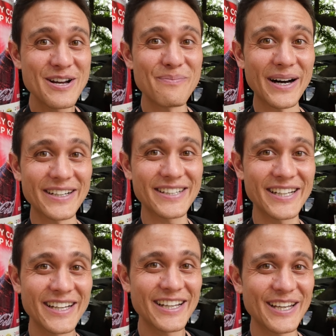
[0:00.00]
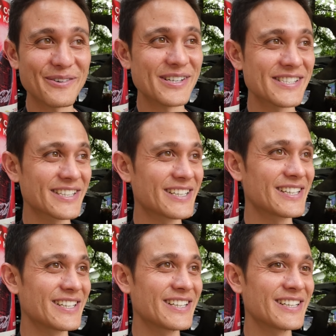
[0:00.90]
but it was
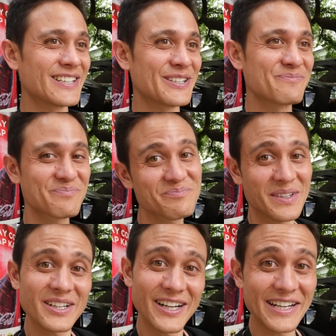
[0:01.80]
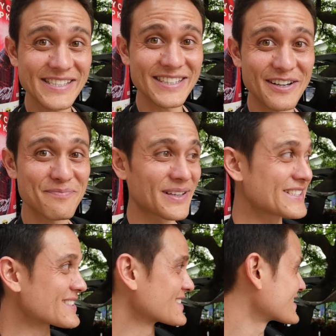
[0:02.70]
a nice enough
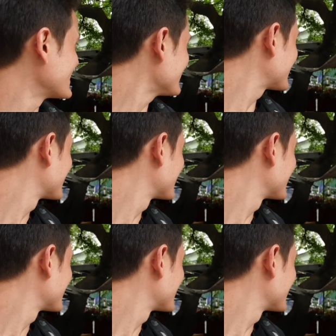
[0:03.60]
place to sit.